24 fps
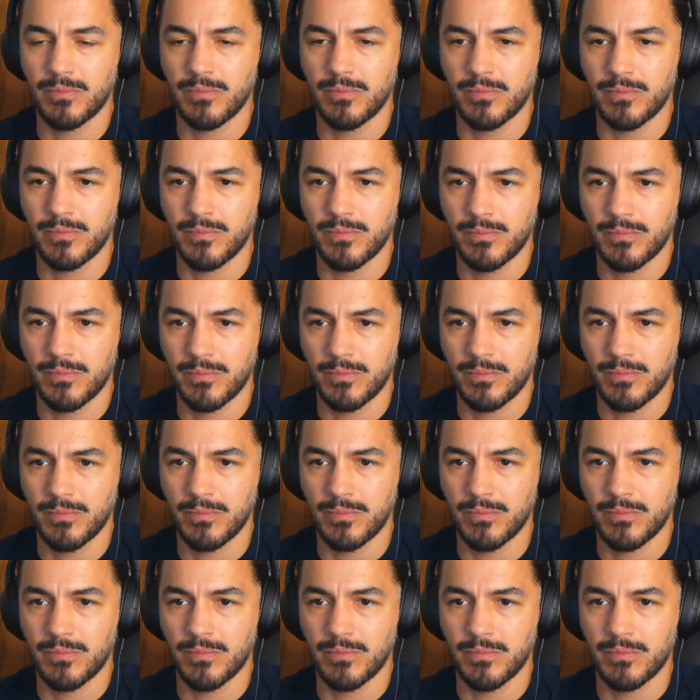
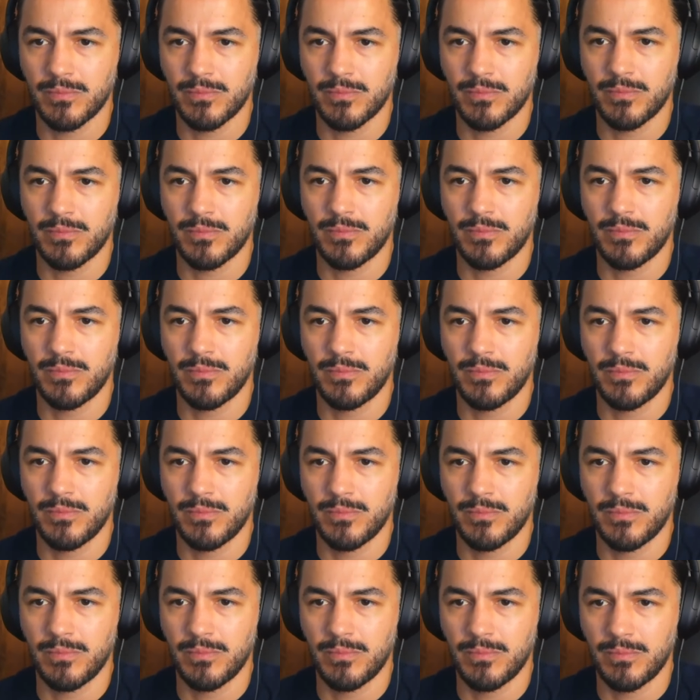
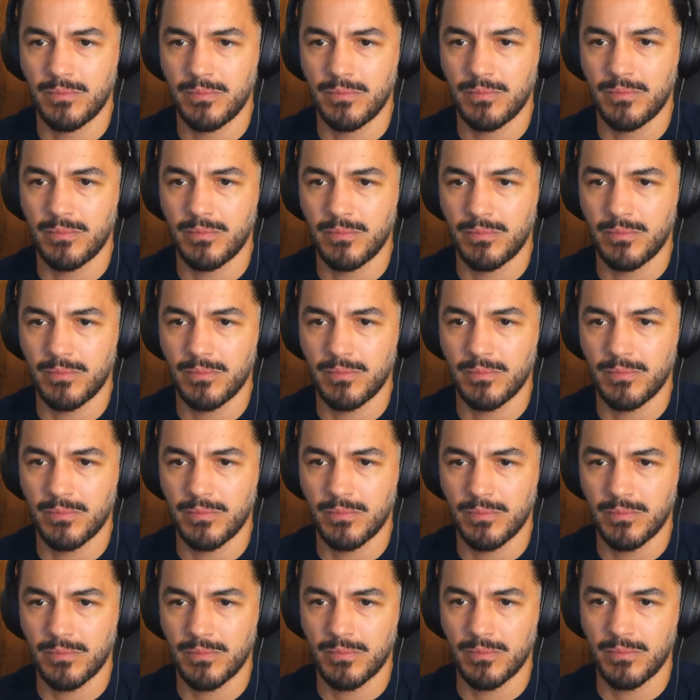
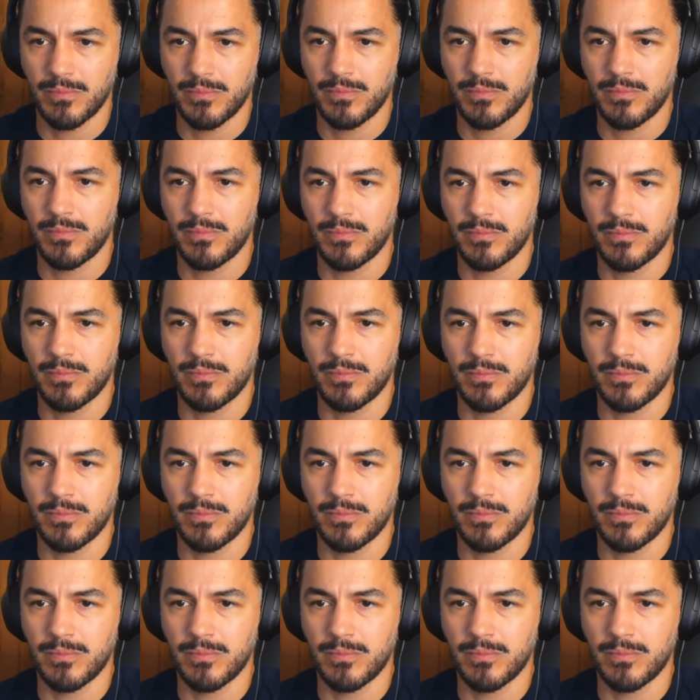No words are spoken by the person on screen.